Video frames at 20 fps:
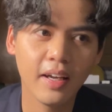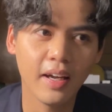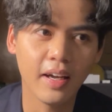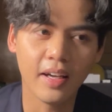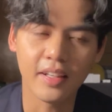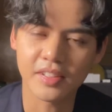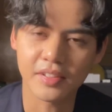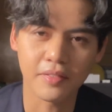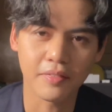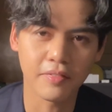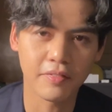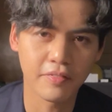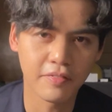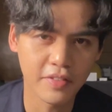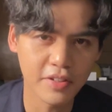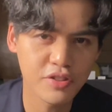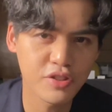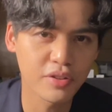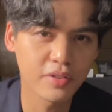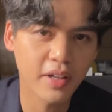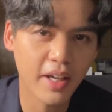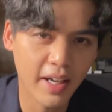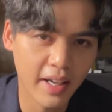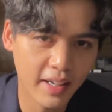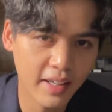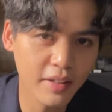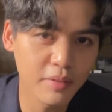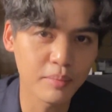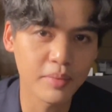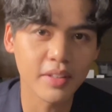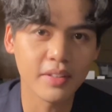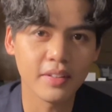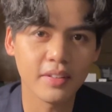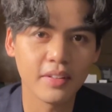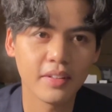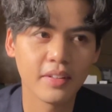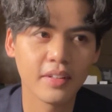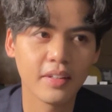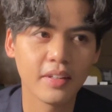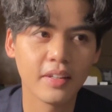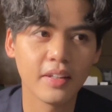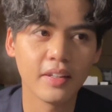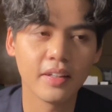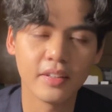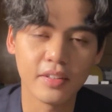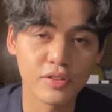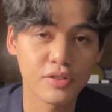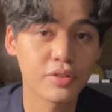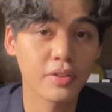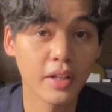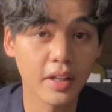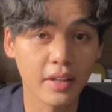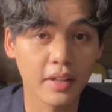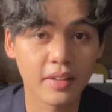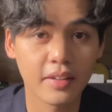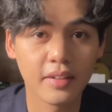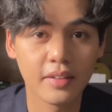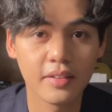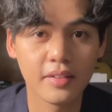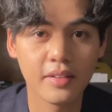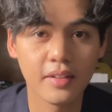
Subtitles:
has a visual element in a trick.